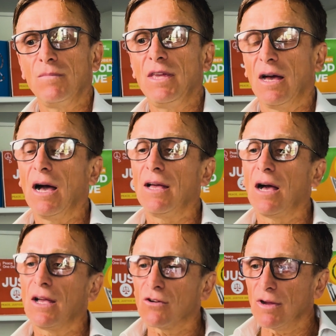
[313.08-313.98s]
Yeah,
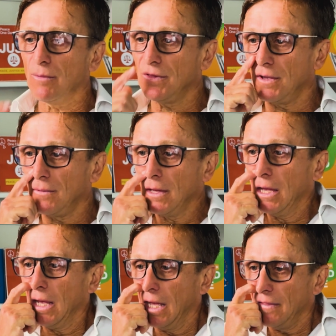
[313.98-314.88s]
I agree with you.
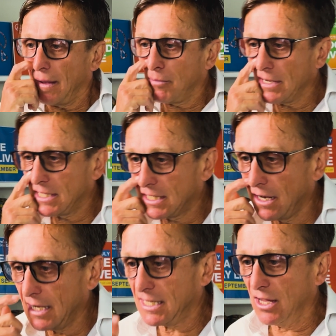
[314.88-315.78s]
That brings us
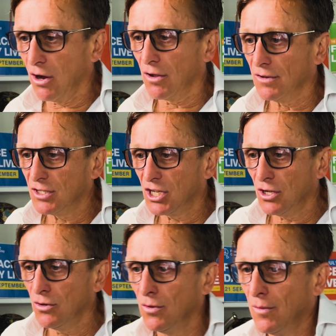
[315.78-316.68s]
nicely on
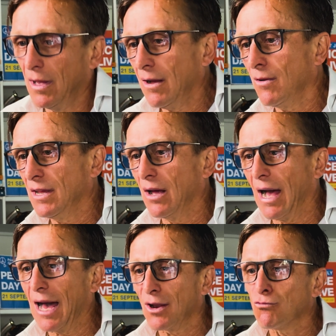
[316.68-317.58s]
to,
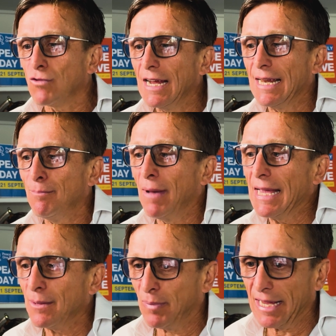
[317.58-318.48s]
how to really
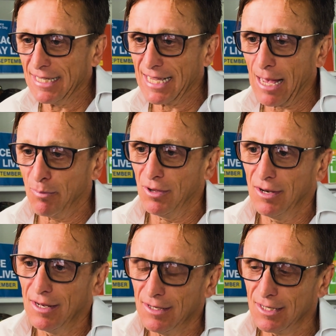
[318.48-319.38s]
make peace
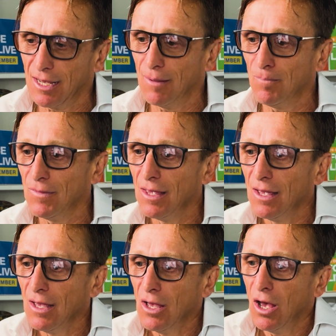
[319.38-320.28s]
happen. And
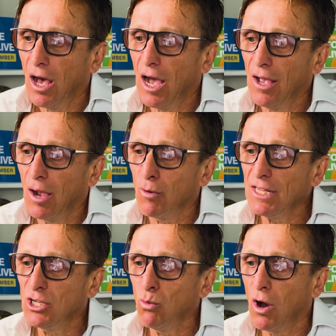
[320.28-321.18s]
I
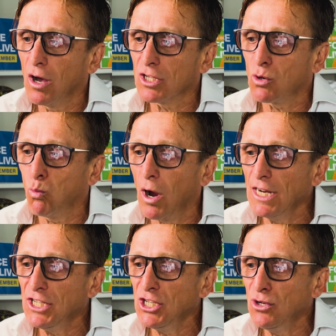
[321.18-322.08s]
wanted to ask,
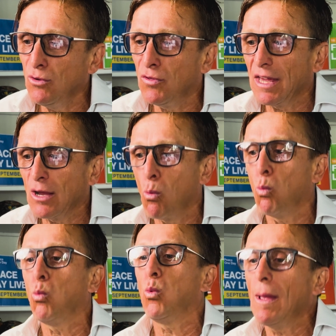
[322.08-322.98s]
why do you think
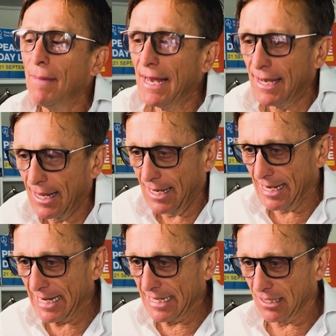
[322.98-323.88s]
women
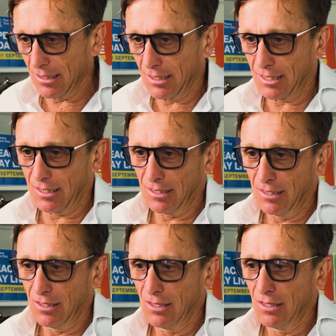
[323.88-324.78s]
leaders
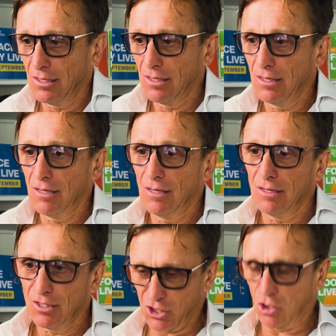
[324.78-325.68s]

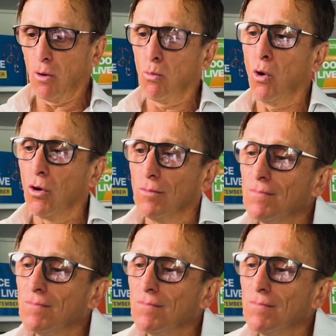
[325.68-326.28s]
stop war?